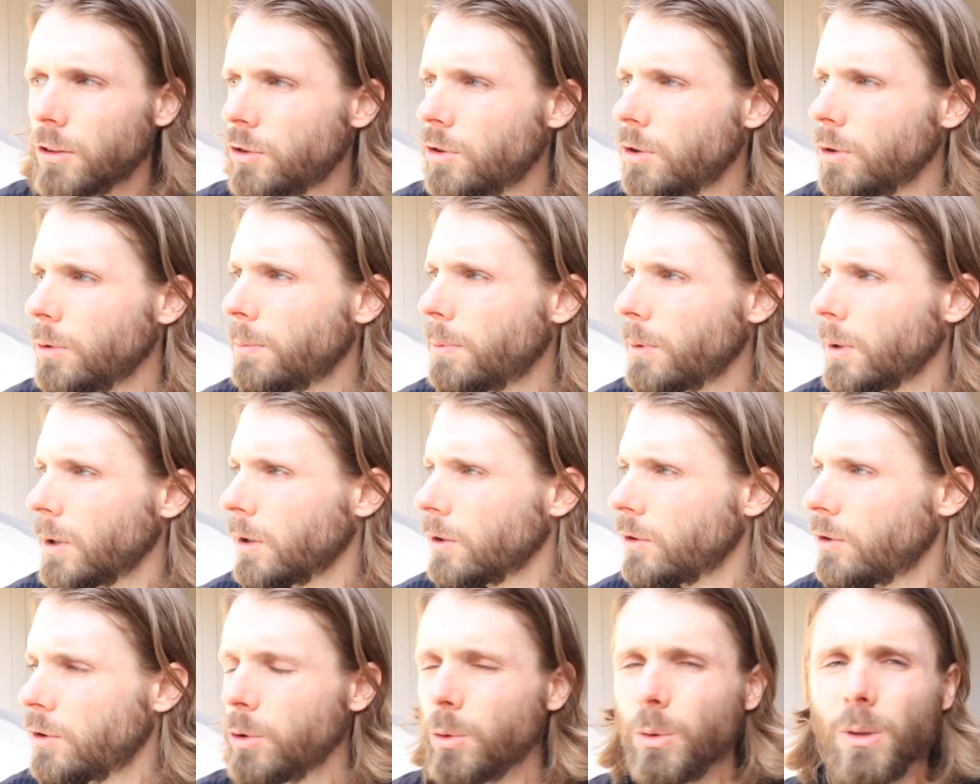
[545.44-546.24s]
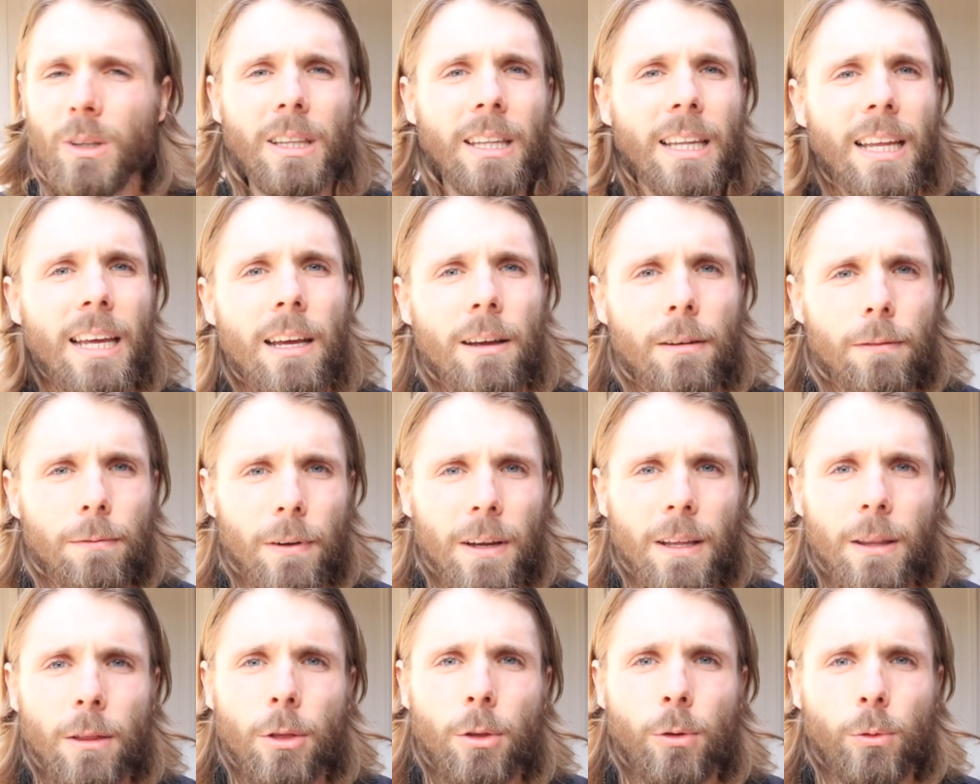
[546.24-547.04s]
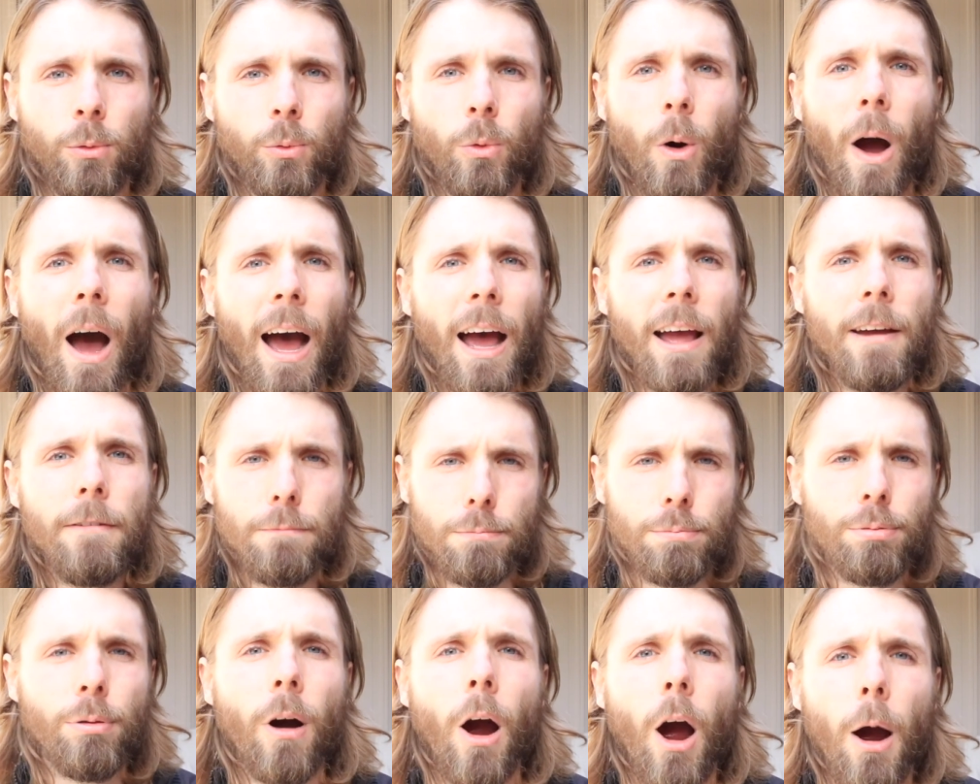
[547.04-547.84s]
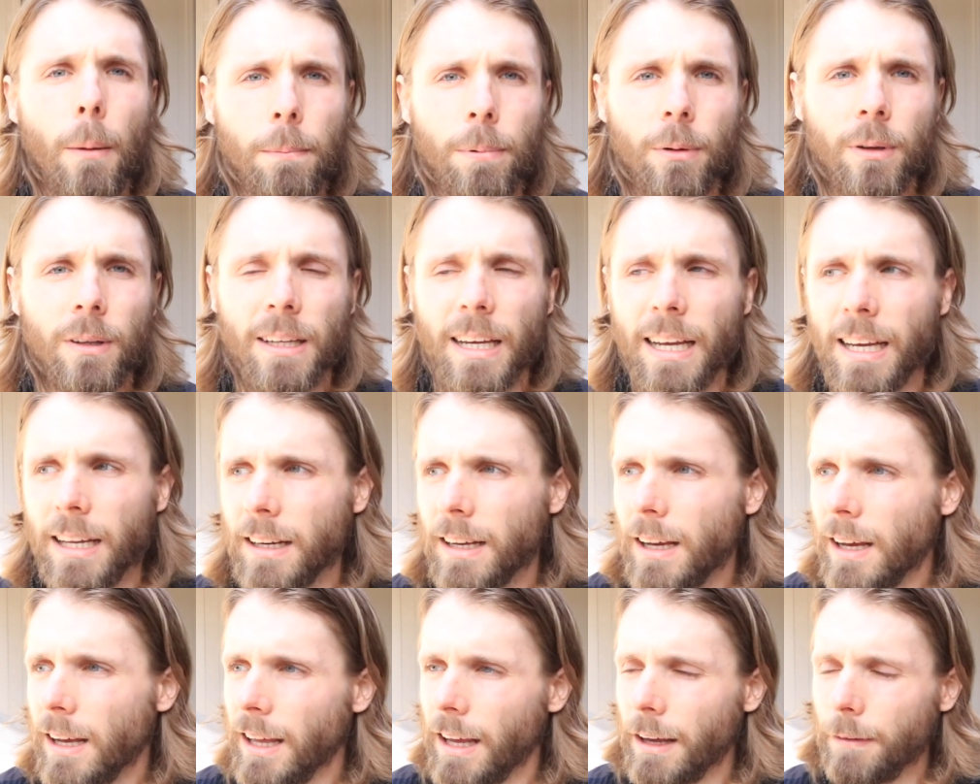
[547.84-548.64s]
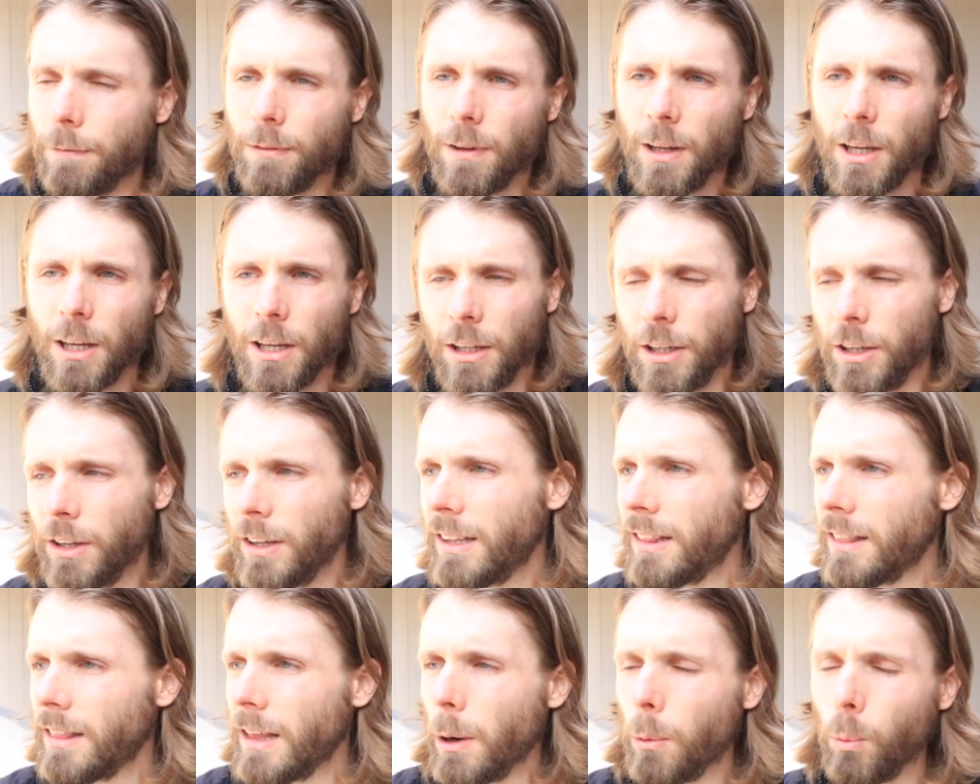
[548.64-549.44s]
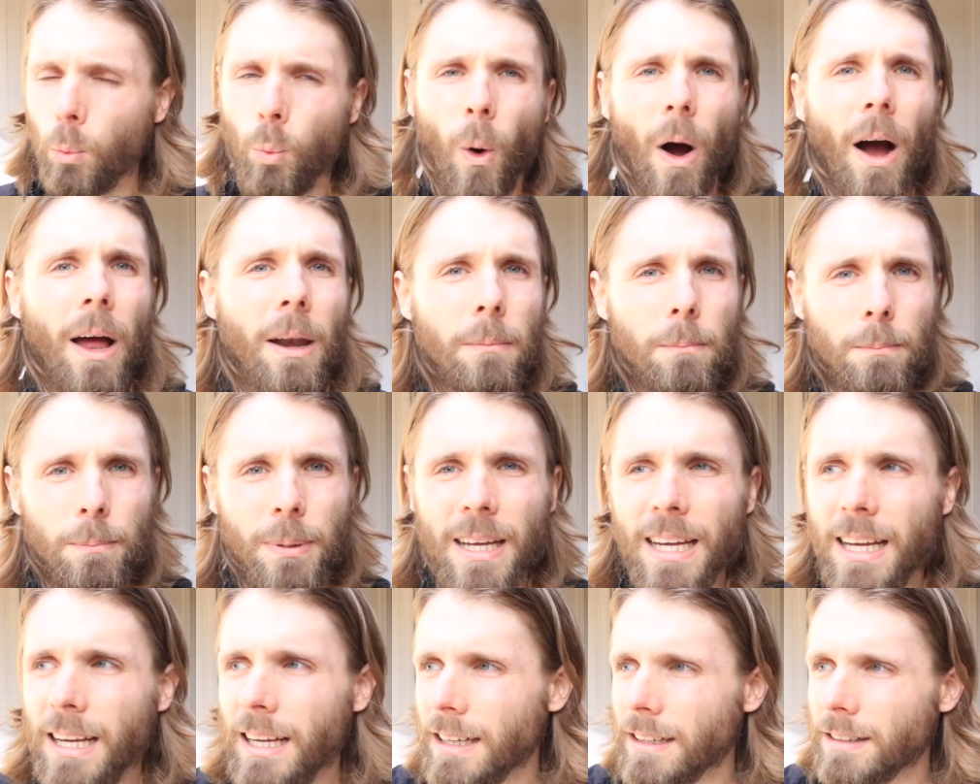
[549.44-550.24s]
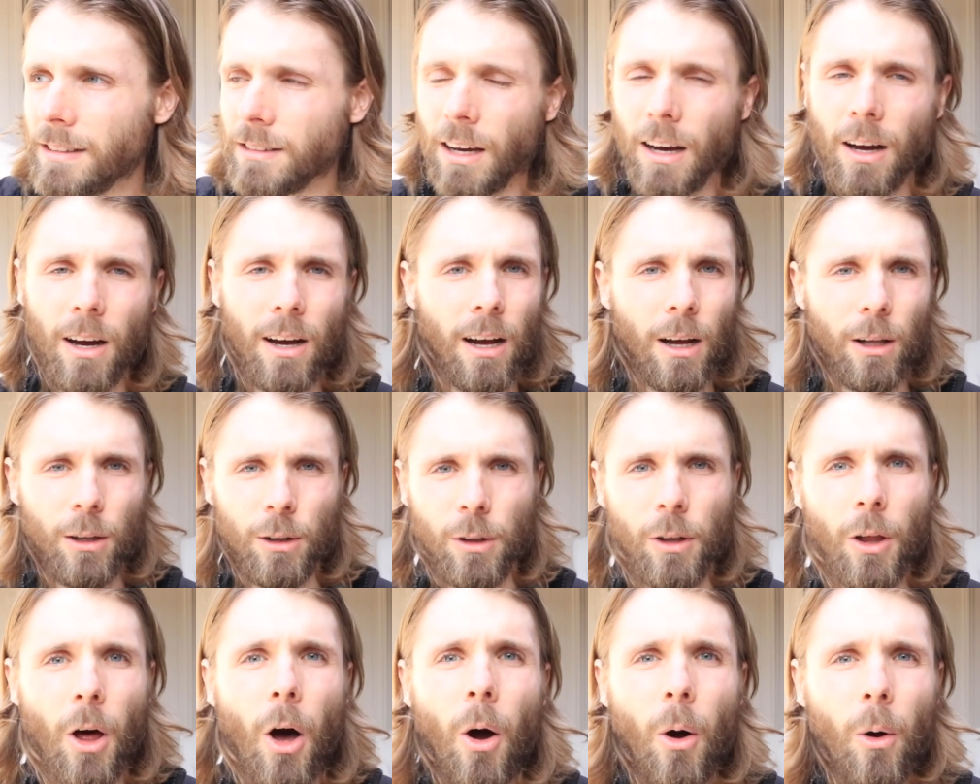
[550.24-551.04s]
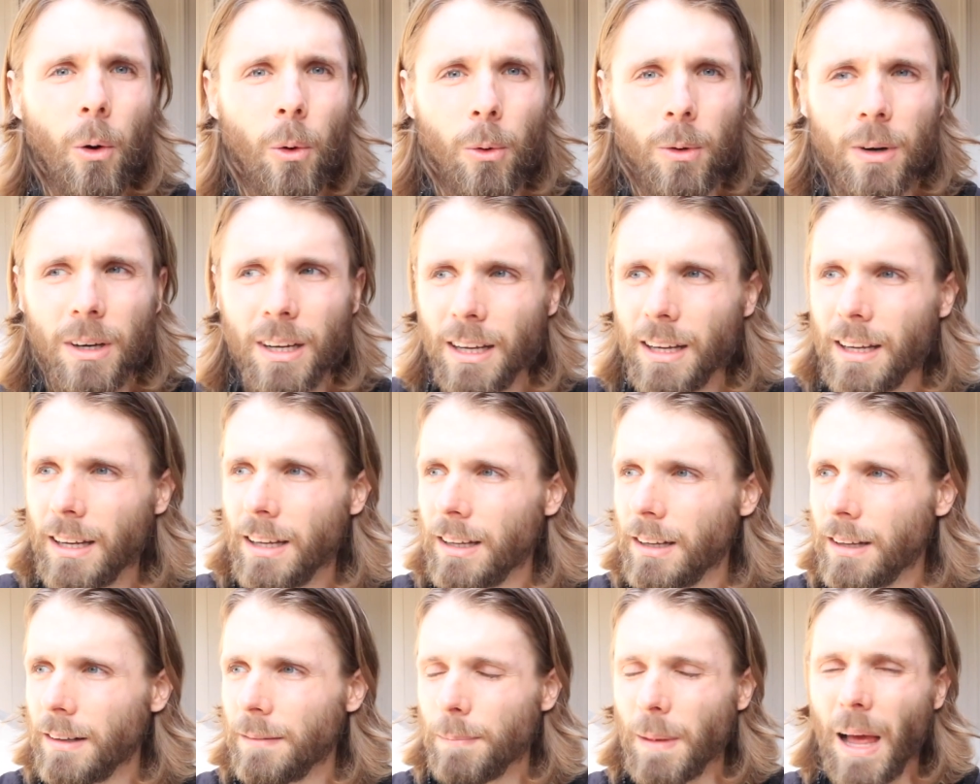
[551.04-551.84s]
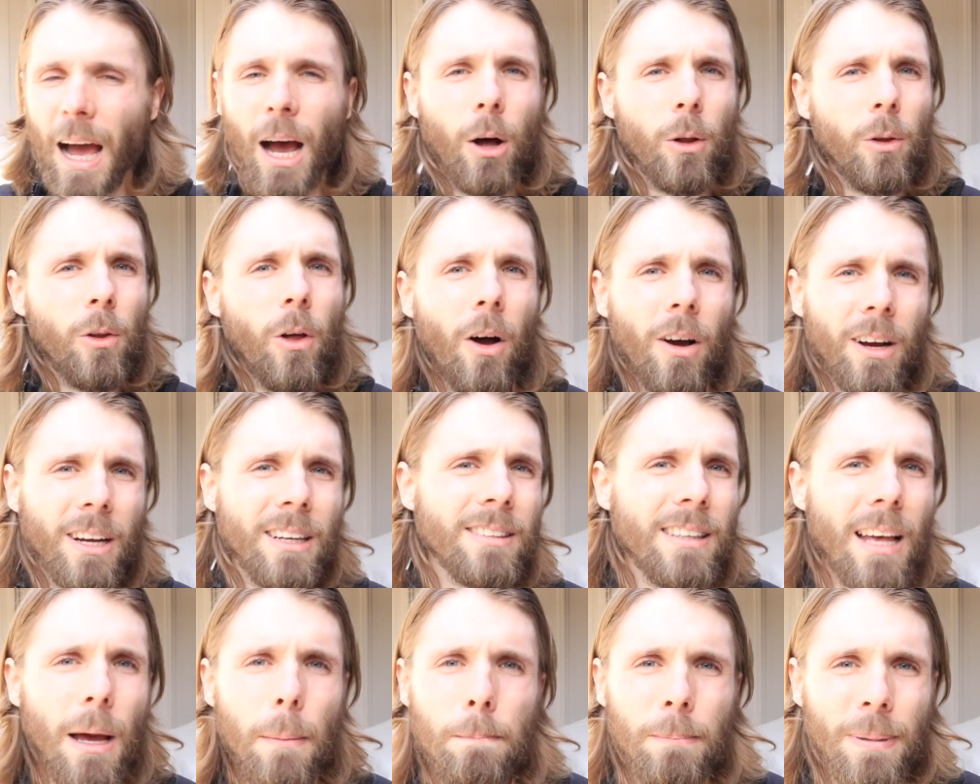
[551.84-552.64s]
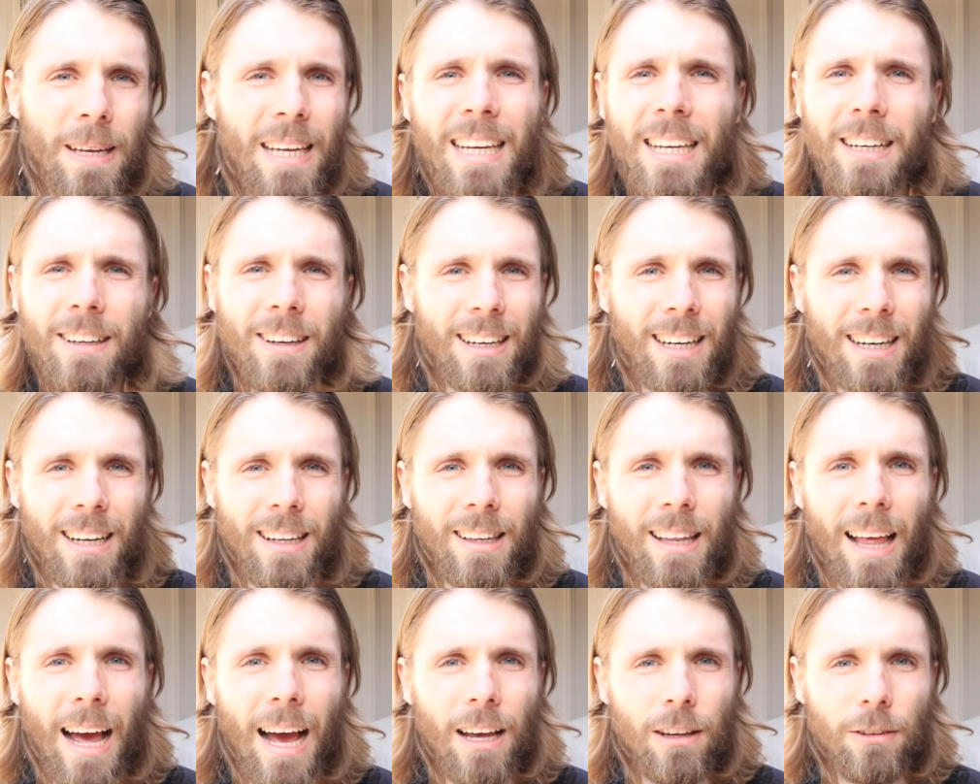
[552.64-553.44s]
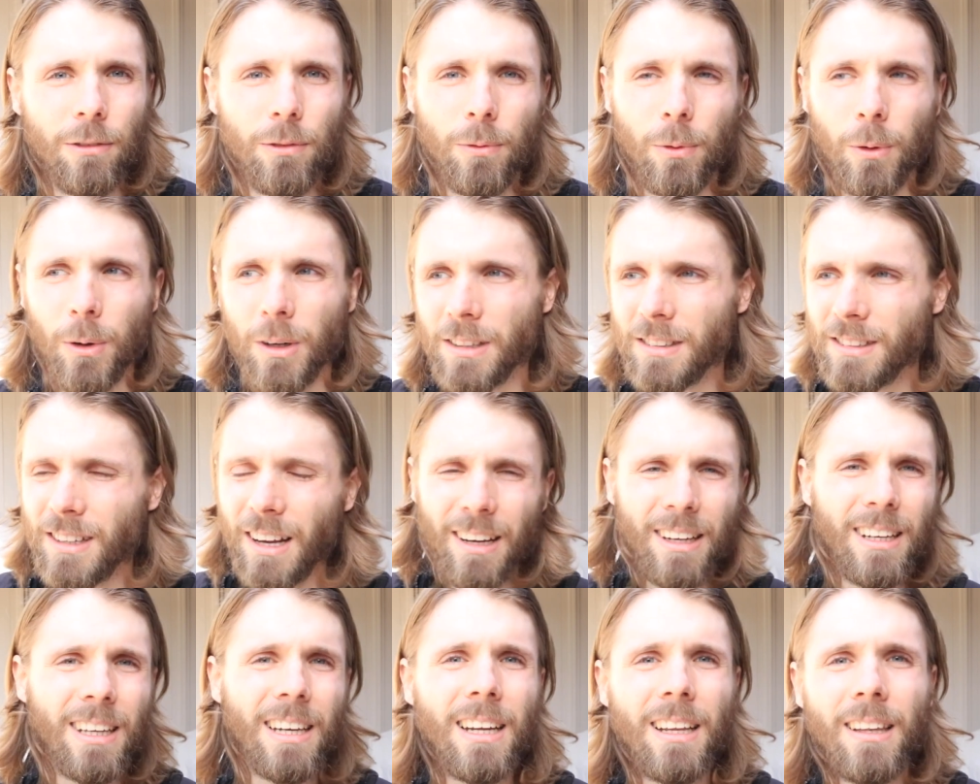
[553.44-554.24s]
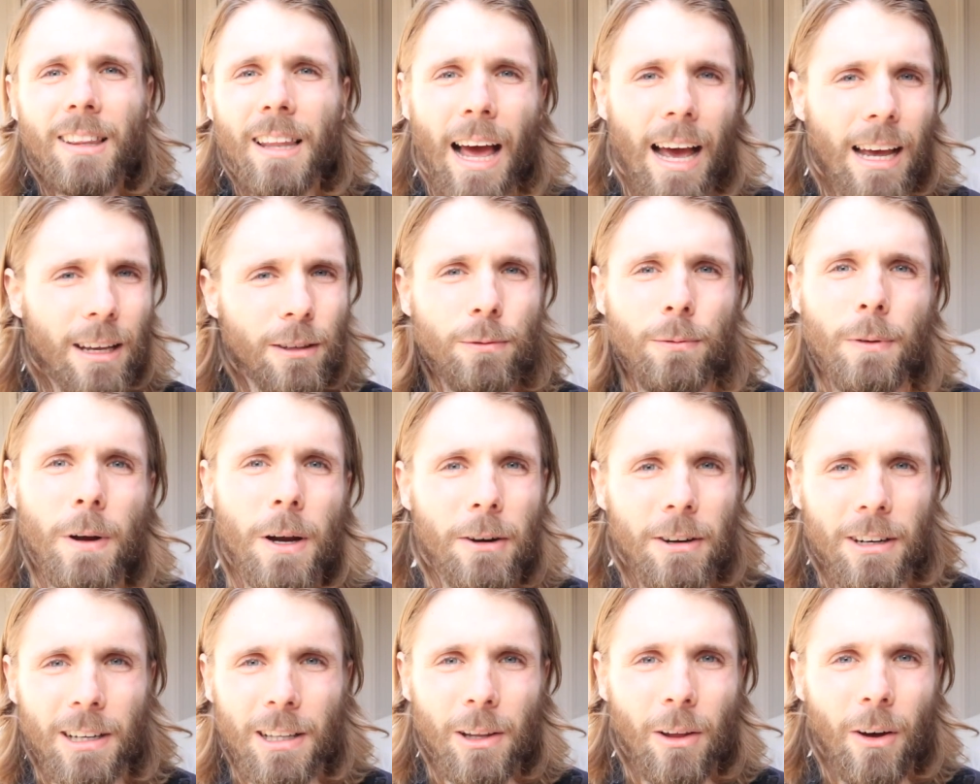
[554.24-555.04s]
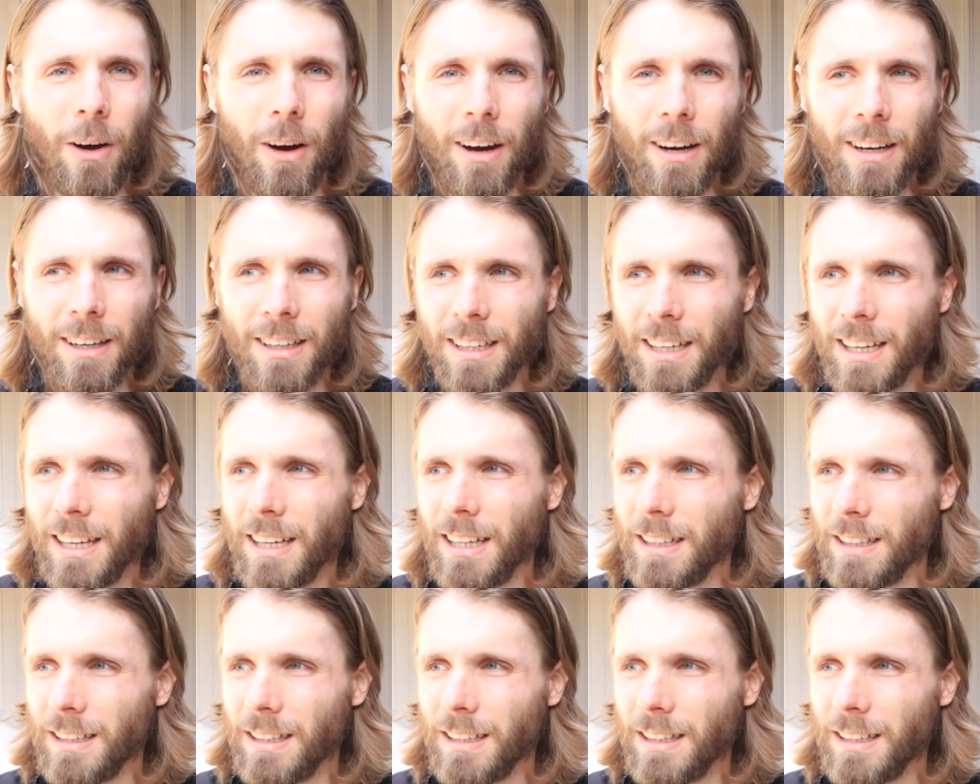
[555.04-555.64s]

to to live and thrive properly. And if you uh, one bee is alone how long is that bee gonna last for? It's not gonna last very long.